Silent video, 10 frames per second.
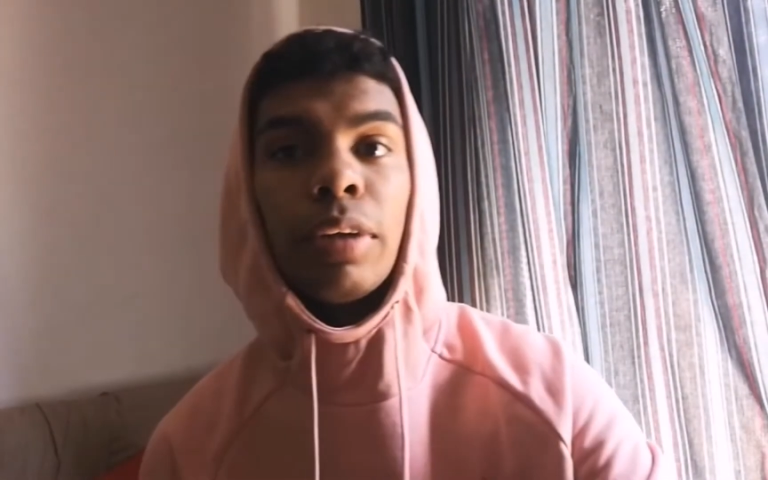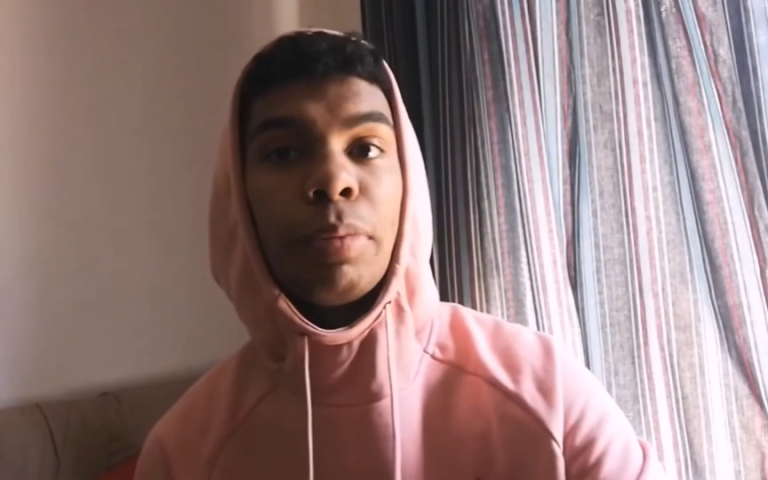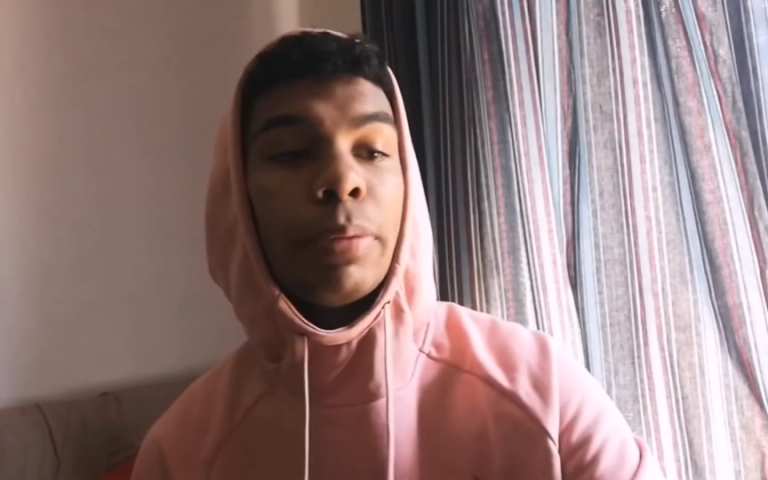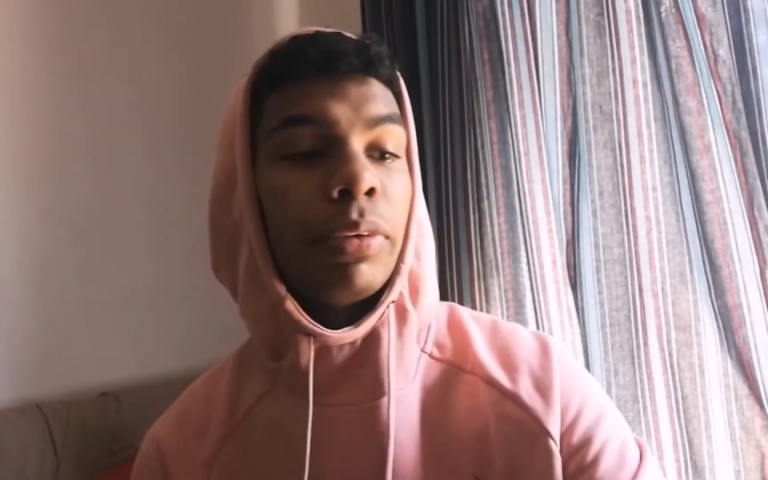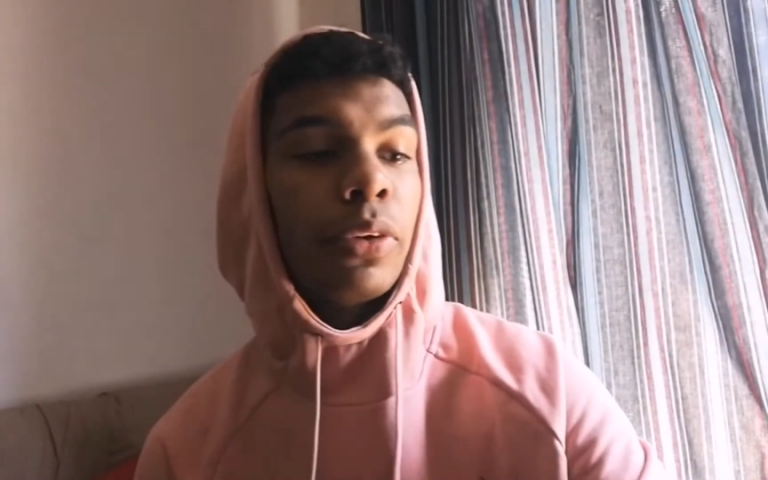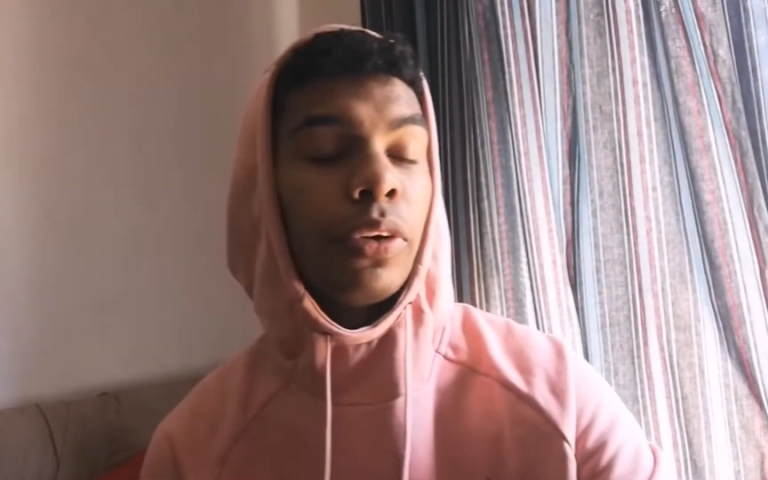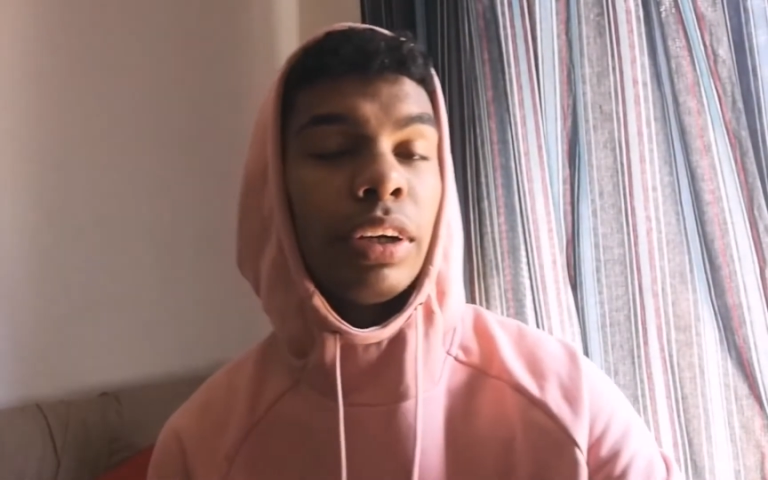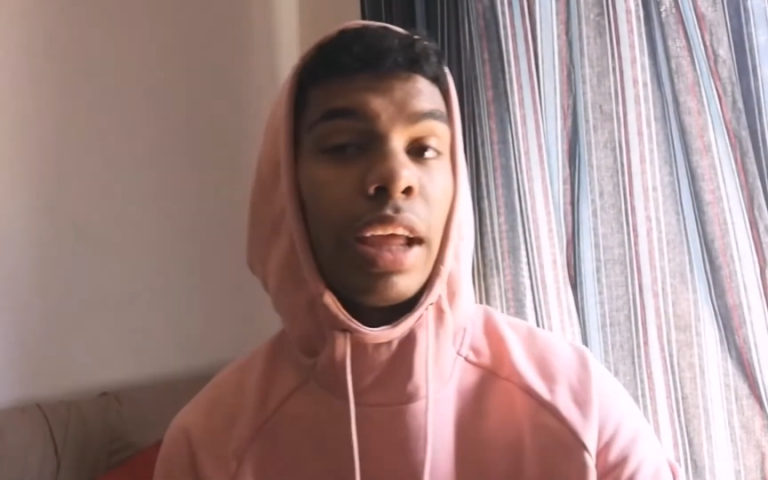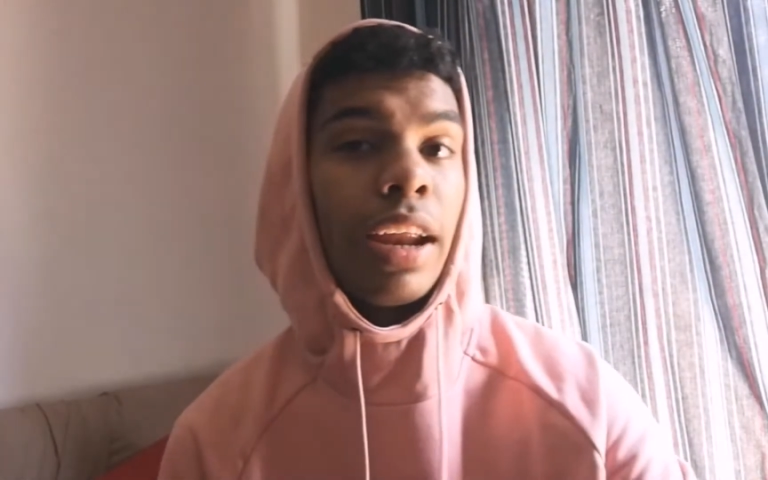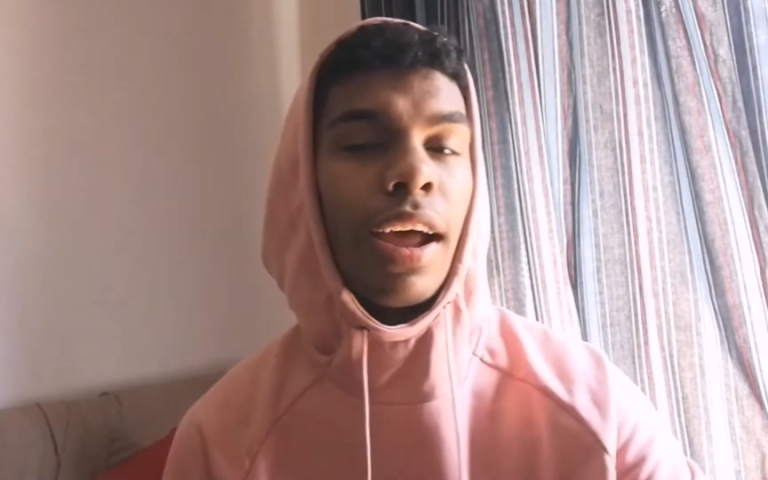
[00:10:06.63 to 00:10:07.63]
and people calling
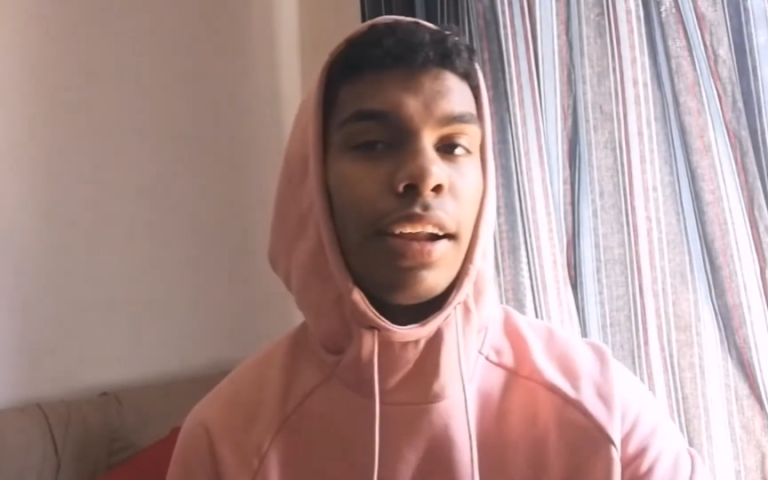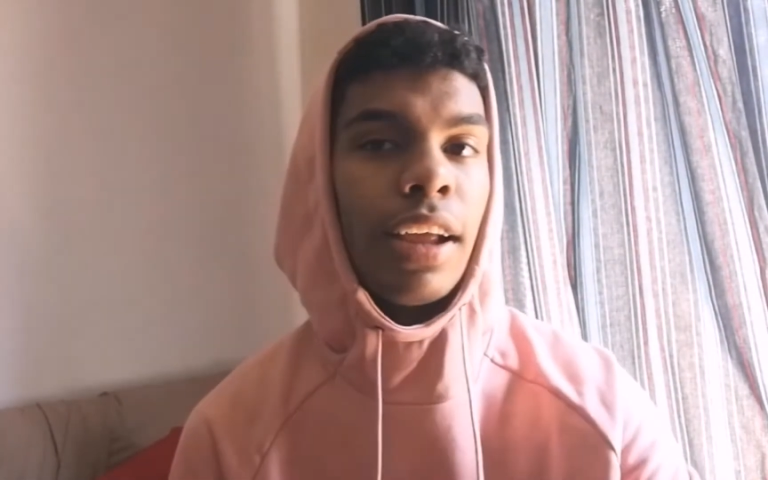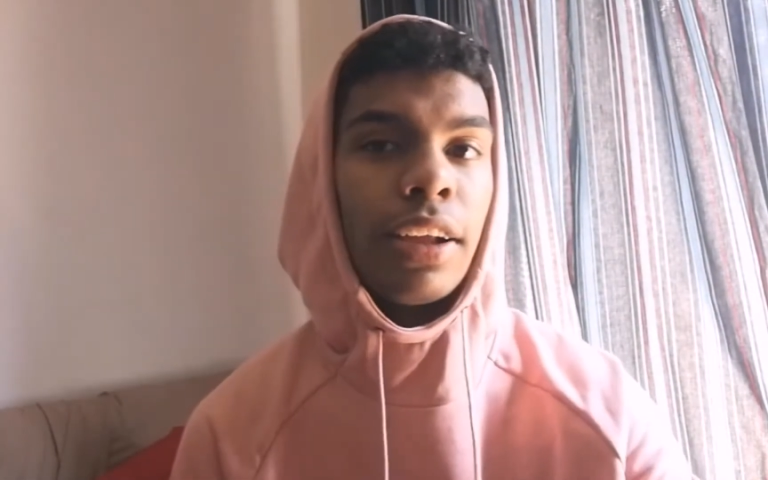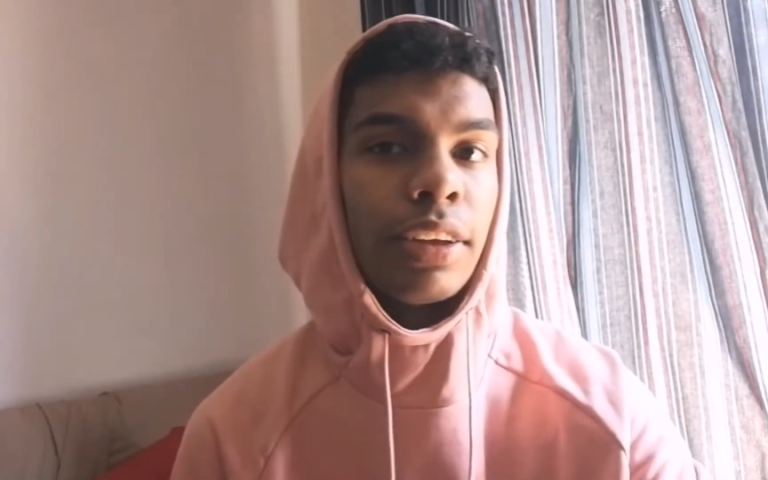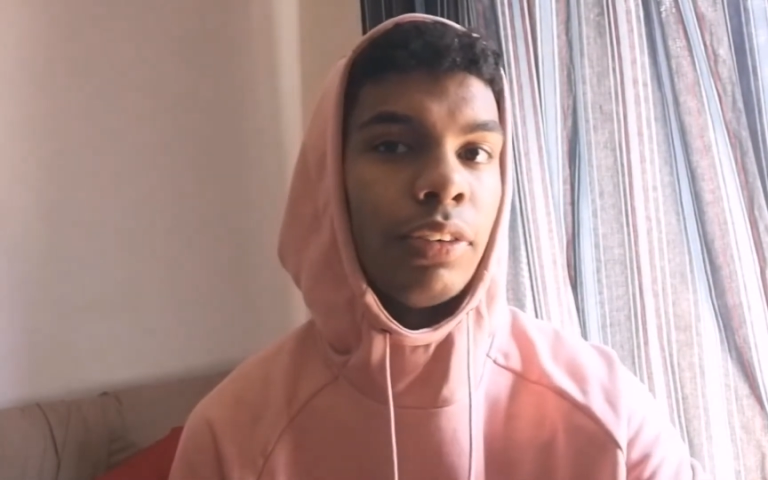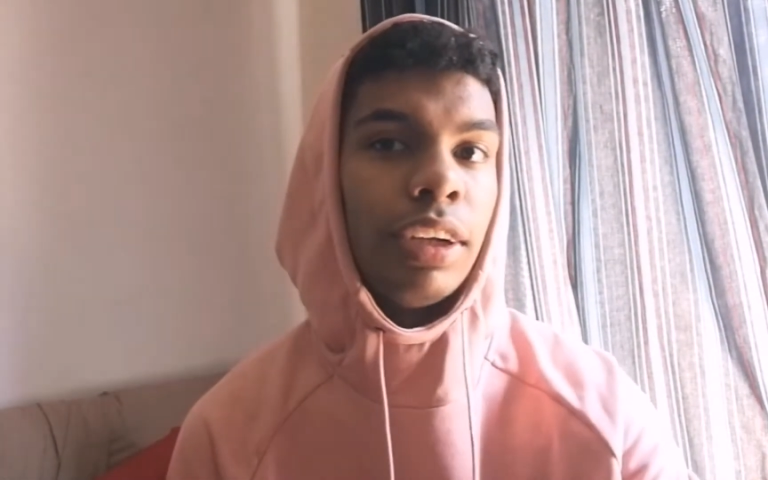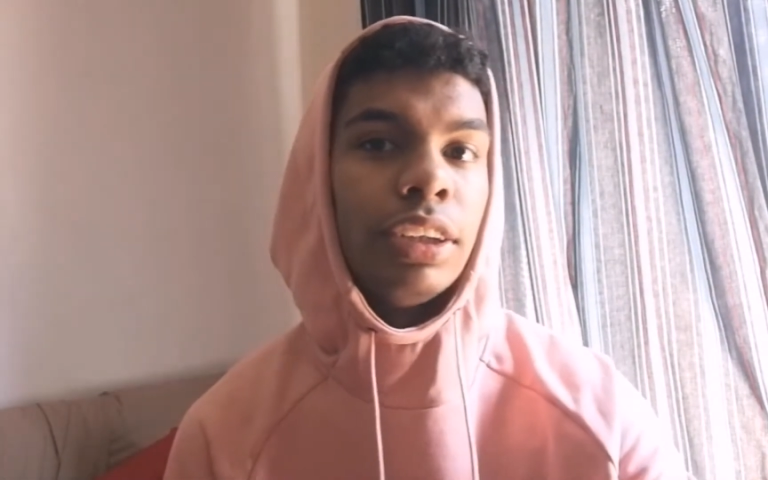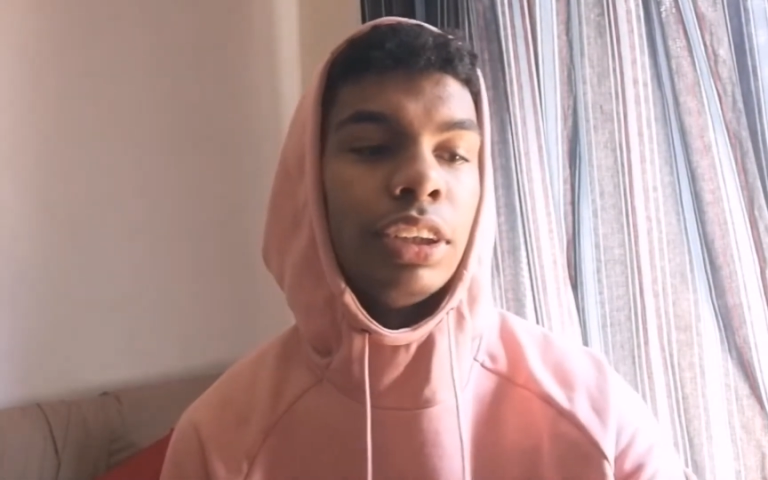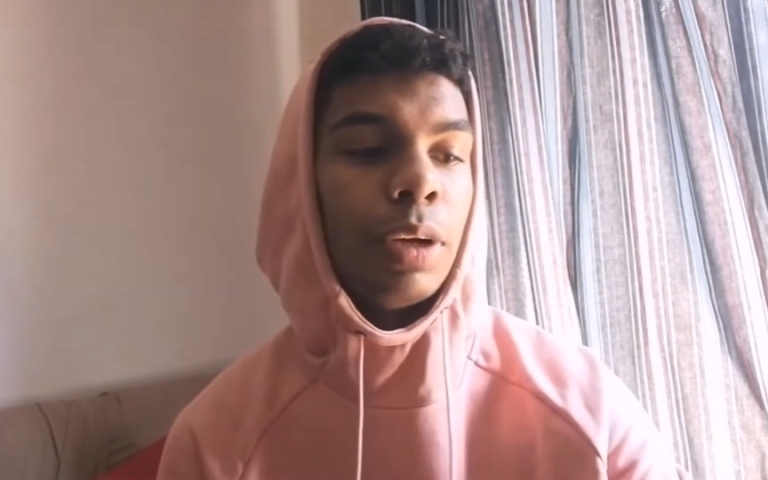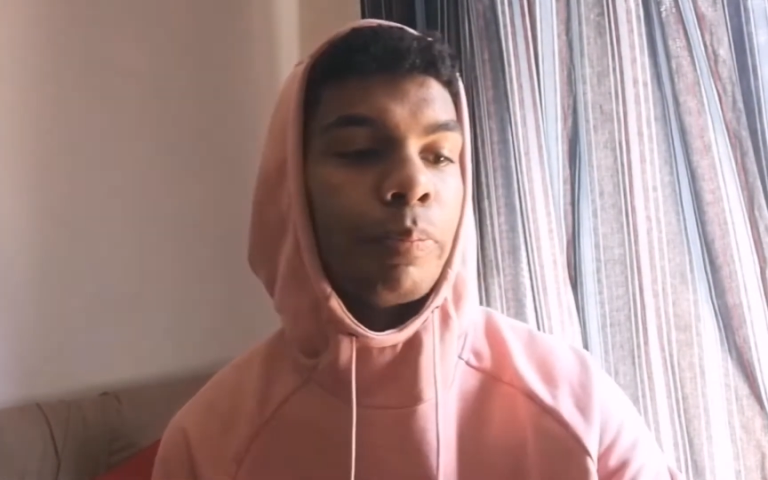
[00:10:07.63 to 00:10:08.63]
that an unhealthy
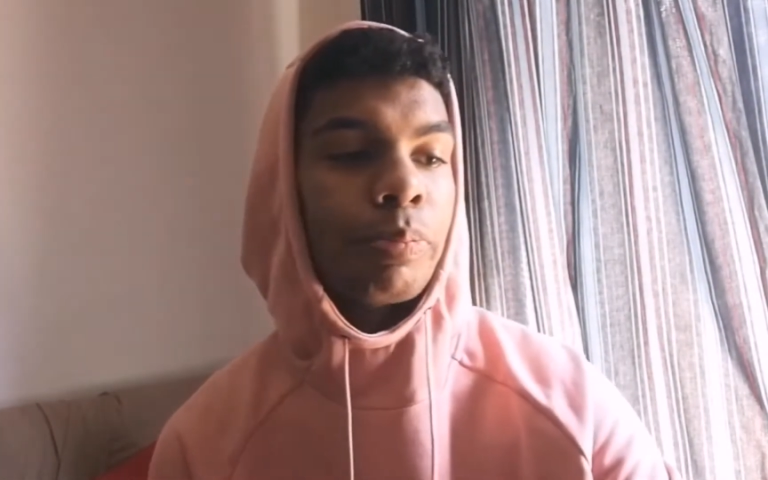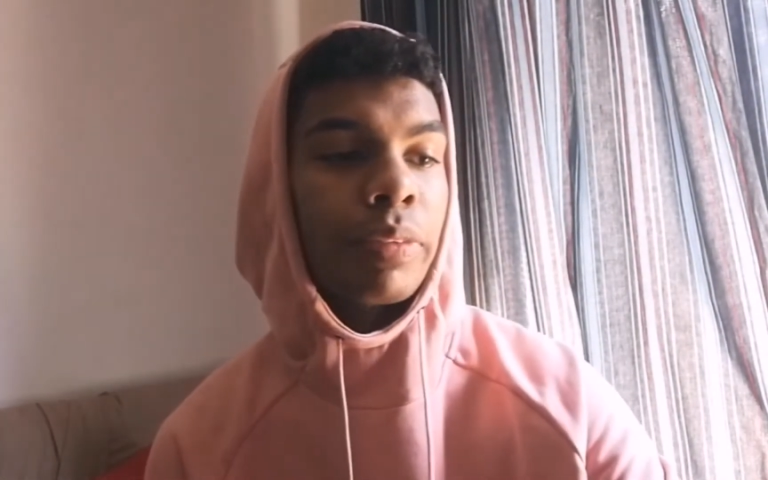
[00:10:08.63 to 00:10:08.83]
relationship.